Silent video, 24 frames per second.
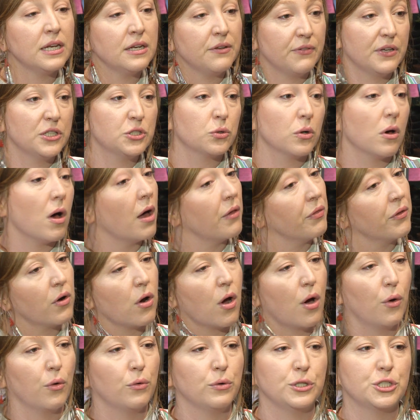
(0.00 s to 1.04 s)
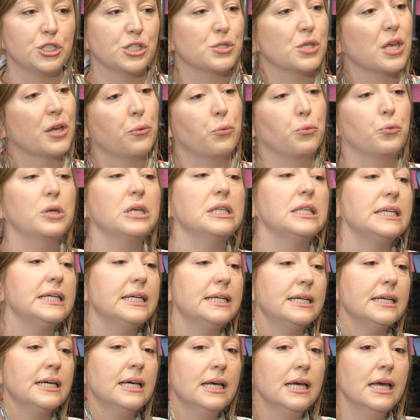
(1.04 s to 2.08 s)
individual on their own just like
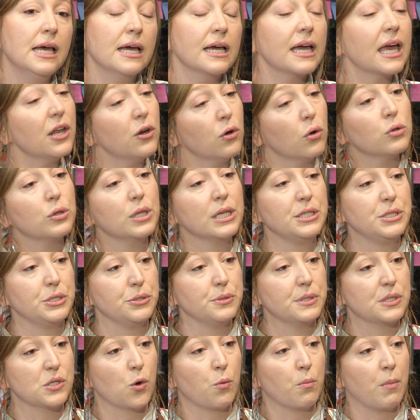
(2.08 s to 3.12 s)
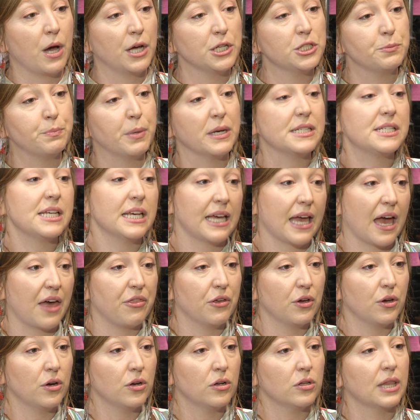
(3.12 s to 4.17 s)
really can only do so much. But
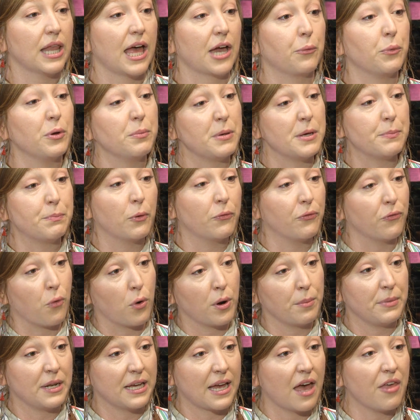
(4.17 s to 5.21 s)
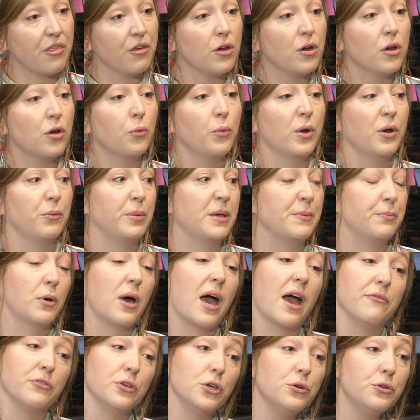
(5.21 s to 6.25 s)
together, like when people form together, when people
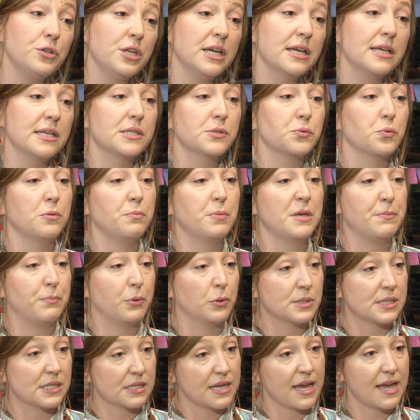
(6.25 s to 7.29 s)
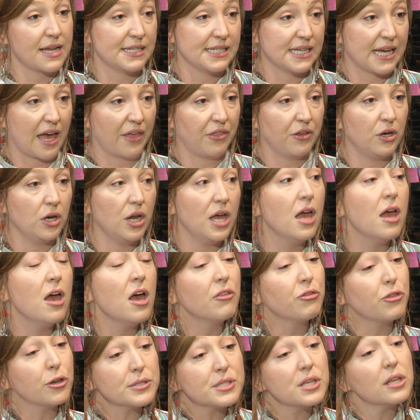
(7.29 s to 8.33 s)
have unions, when people stand together,
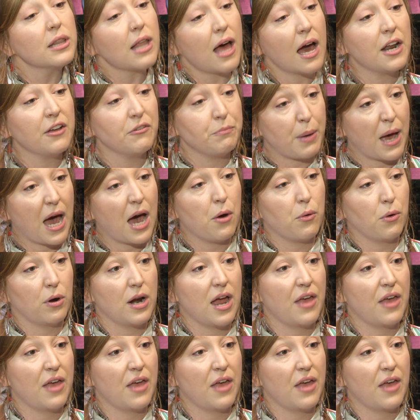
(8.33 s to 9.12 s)
there's a lot of power.